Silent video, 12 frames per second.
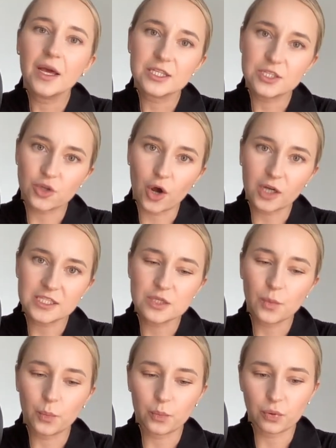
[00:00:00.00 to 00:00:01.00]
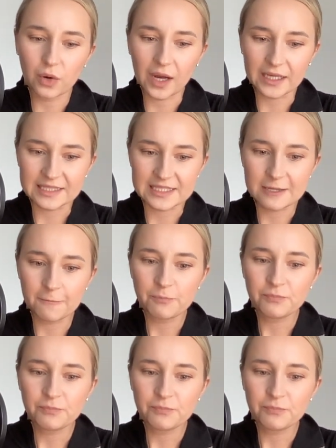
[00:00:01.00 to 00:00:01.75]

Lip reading: stock's price.